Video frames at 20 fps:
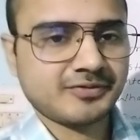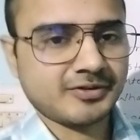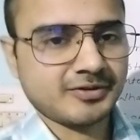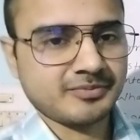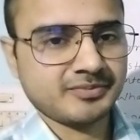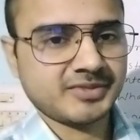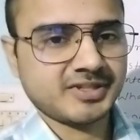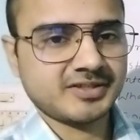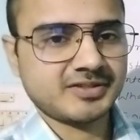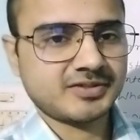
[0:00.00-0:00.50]

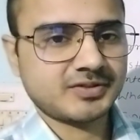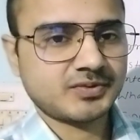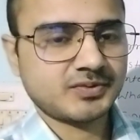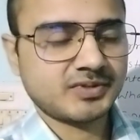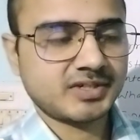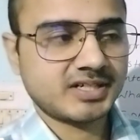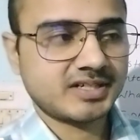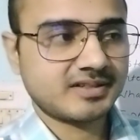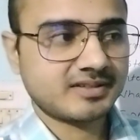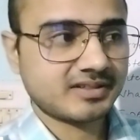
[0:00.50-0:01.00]
from the
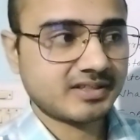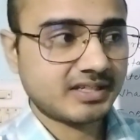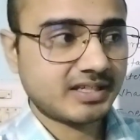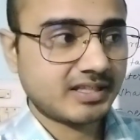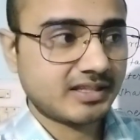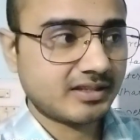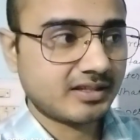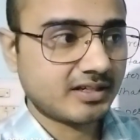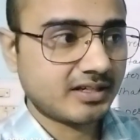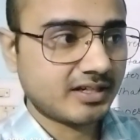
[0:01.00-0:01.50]
students
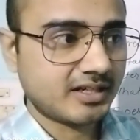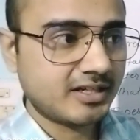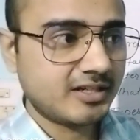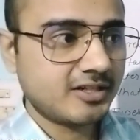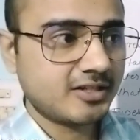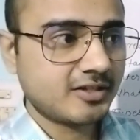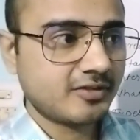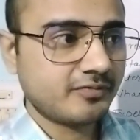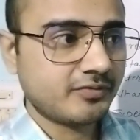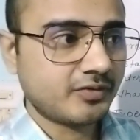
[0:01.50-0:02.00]
in the
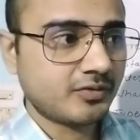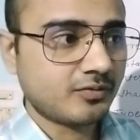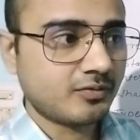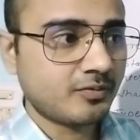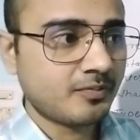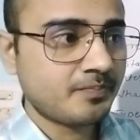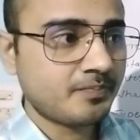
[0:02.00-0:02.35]
interview,